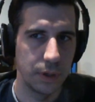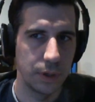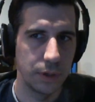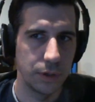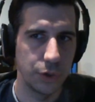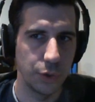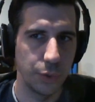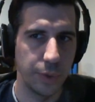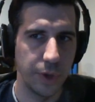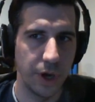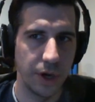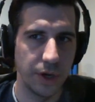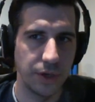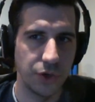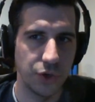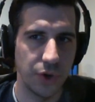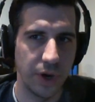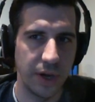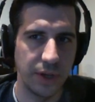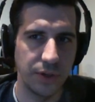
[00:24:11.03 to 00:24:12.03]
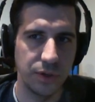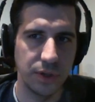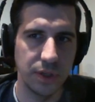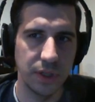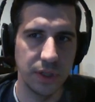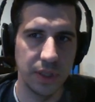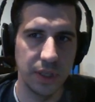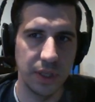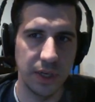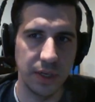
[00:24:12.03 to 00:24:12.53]
So we are trying to
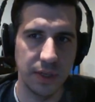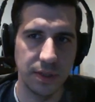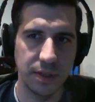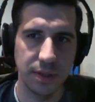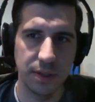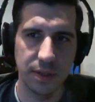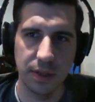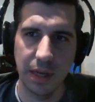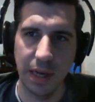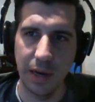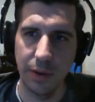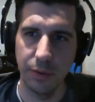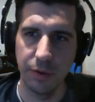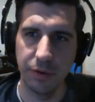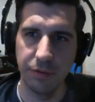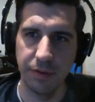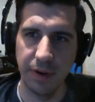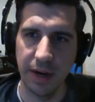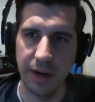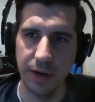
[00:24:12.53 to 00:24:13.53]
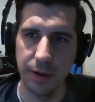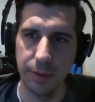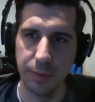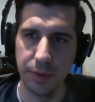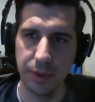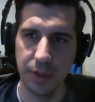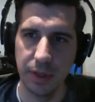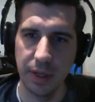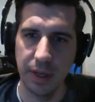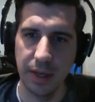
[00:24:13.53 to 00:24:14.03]
delete our
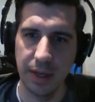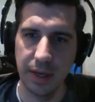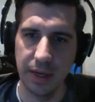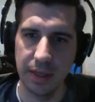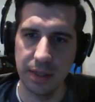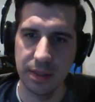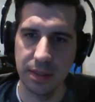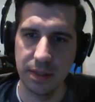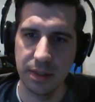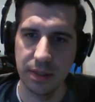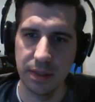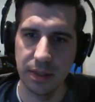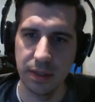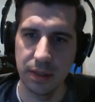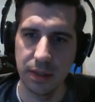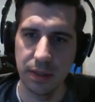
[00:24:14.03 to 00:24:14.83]
variable and it's